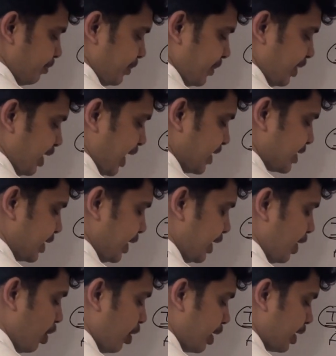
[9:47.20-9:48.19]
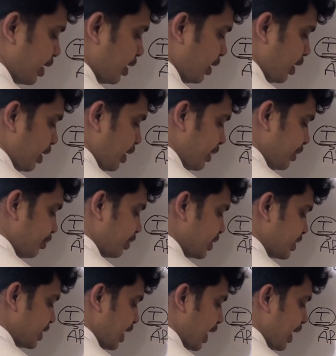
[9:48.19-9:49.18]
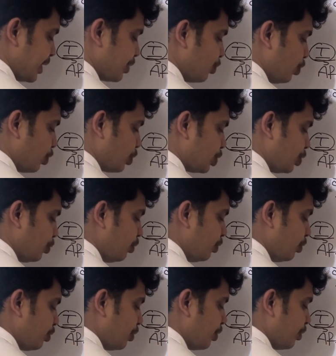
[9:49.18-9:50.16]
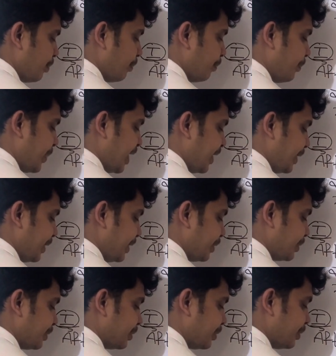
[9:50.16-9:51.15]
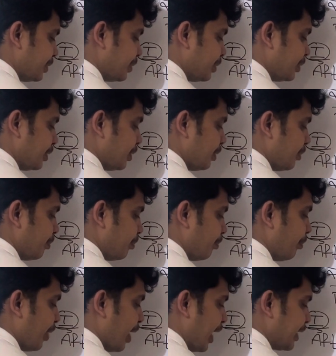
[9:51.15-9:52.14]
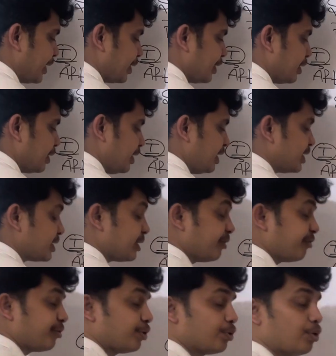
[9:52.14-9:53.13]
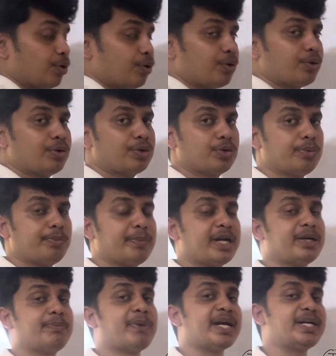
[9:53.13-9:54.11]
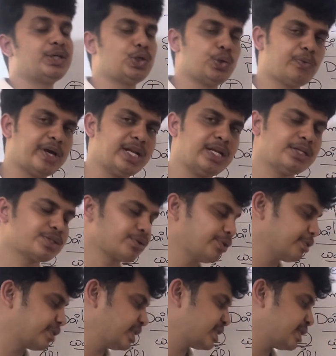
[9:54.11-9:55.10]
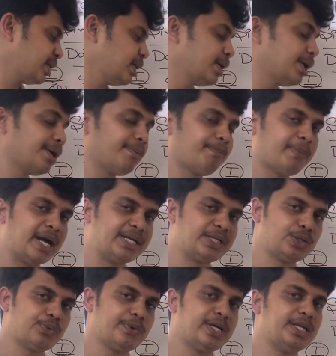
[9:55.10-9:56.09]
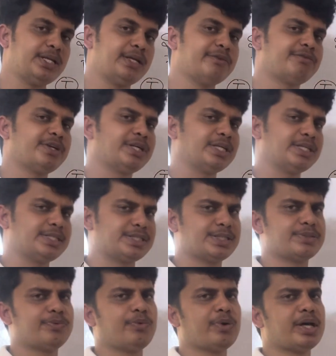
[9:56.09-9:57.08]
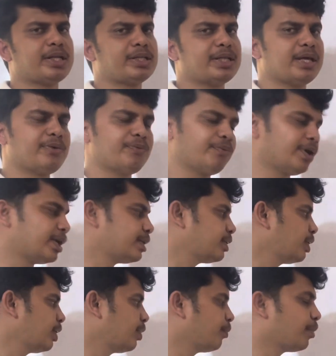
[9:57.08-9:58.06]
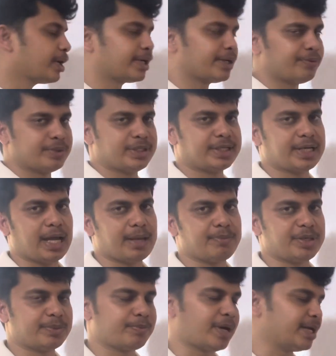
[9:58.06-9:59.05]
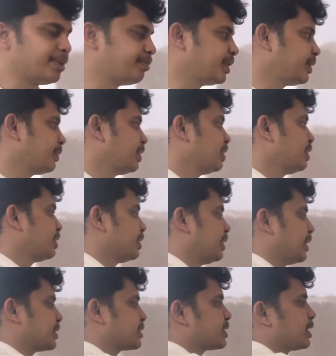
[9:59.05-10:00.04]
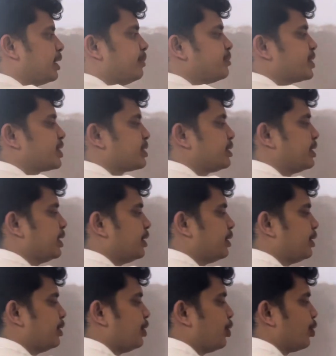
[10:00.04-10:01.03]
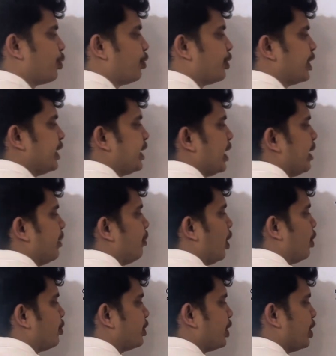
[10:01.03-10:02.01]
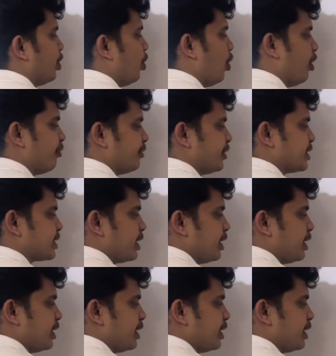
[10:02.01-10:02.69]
lastly, or you can say I go to bed by, let's say if you go to bed by 12, so you can say by 12. If it is 1, then 1, whatever the time it might be. Next comes the routine about office.